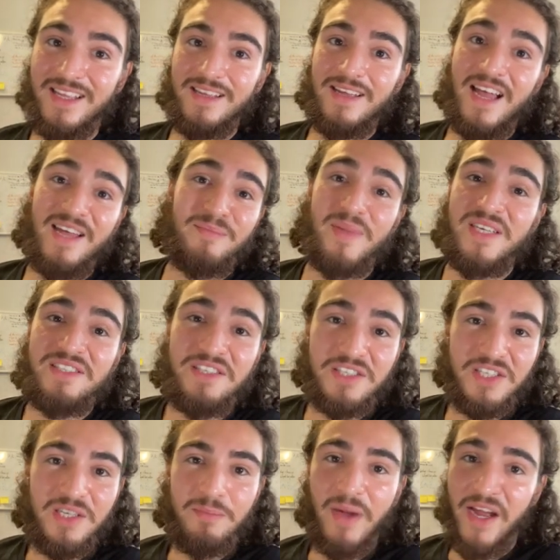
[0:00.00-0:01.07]
at
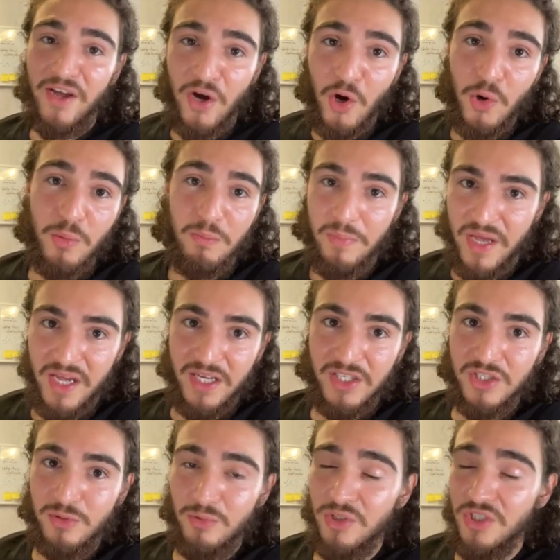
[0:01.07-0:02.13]
basically my home
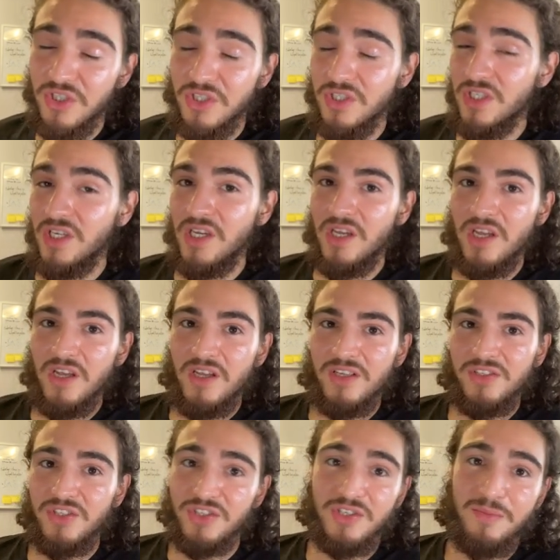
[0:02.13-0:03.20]
page, which is
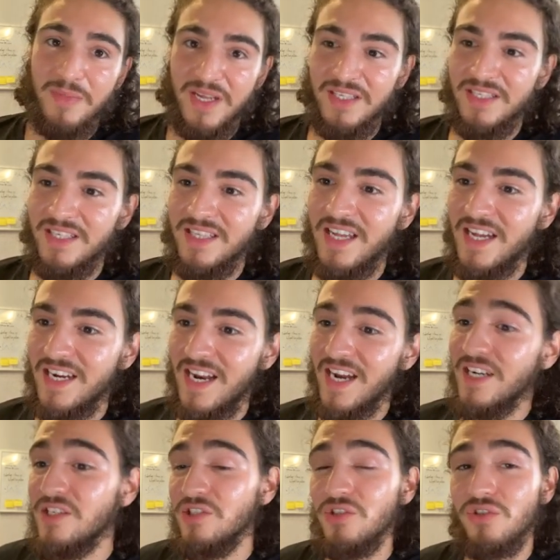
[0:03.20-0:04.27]
just amazing that I
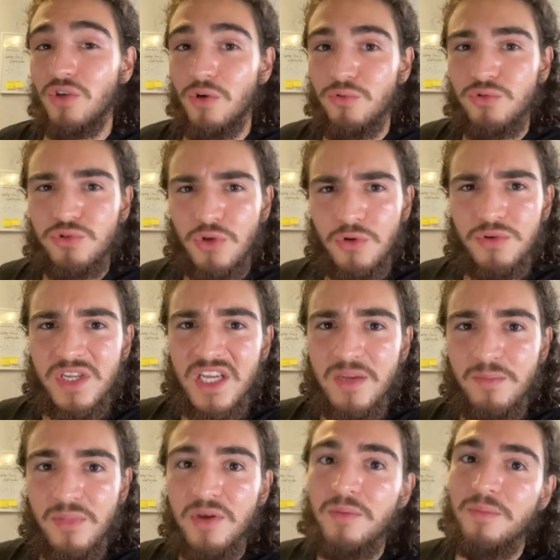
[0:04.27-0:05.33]
can just go so
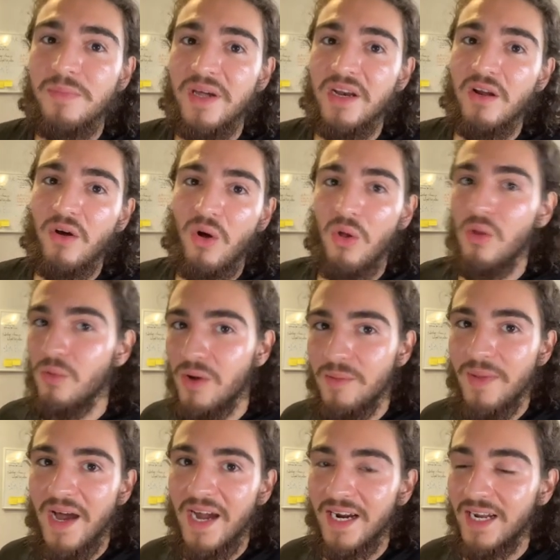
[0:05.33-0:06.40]
deep, but all the way
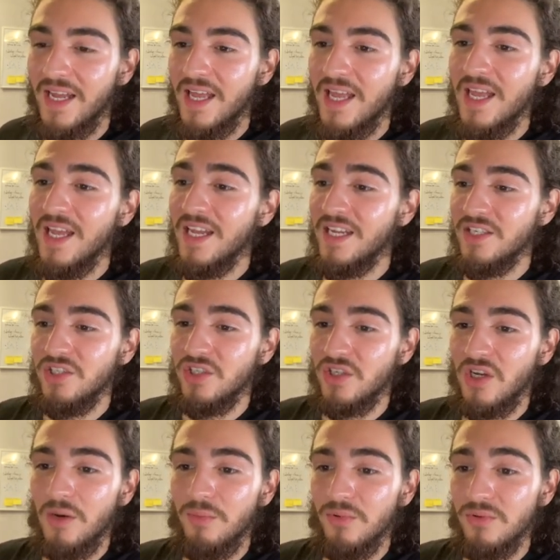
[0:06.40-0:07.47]
back in just a
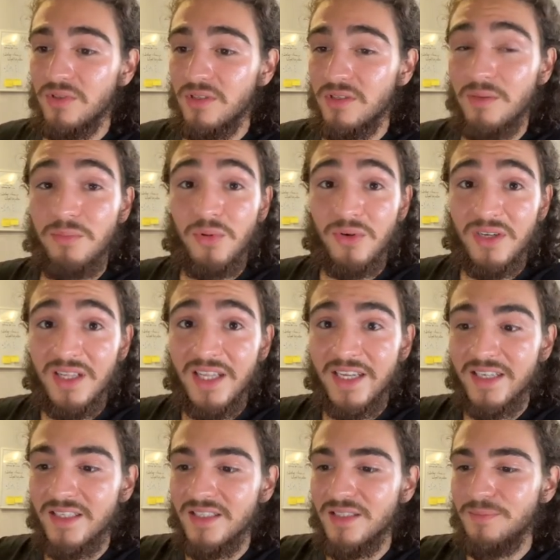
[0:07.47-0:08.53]
couple simple
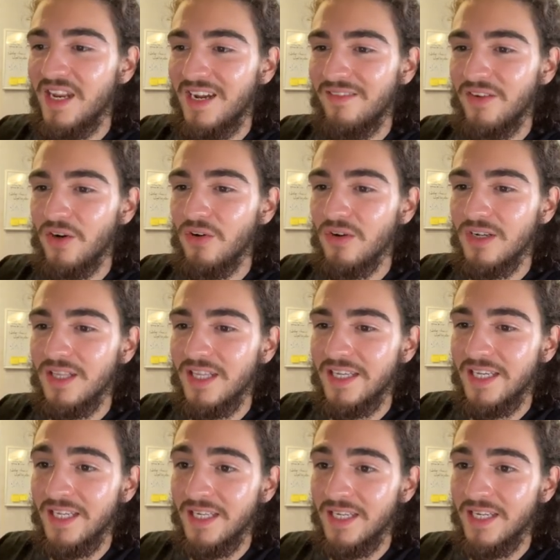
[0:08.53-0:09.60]
clicks and have it all
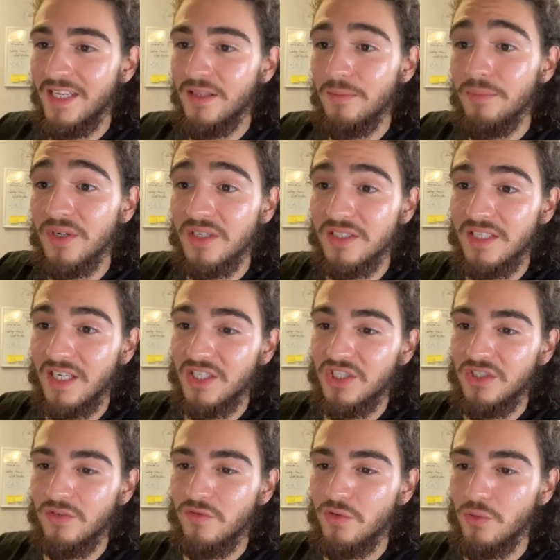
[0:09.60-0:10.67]
clean in the book
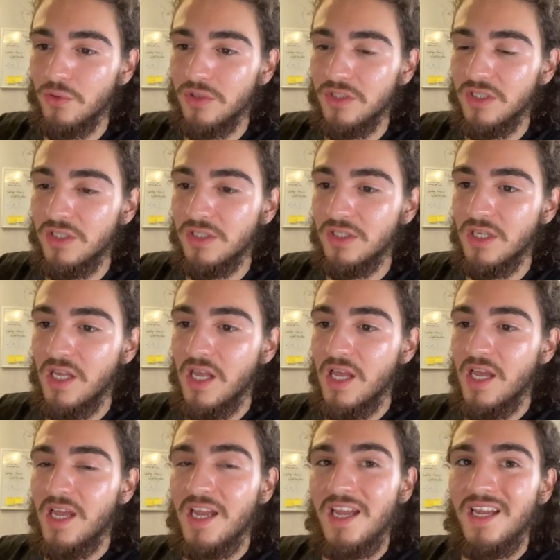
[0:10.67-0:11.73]
section of sources.
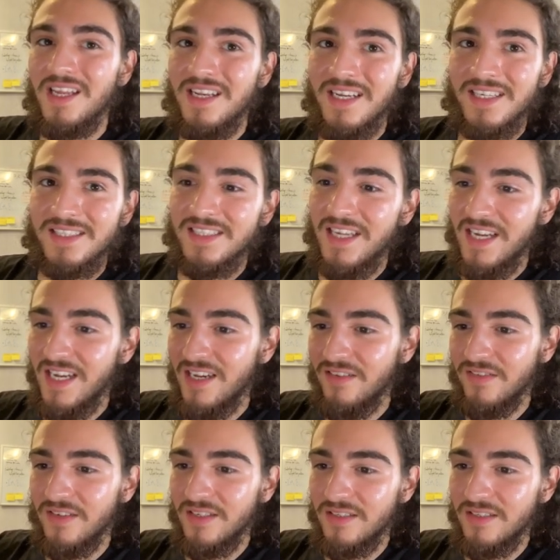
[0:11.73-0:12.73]
Next, I have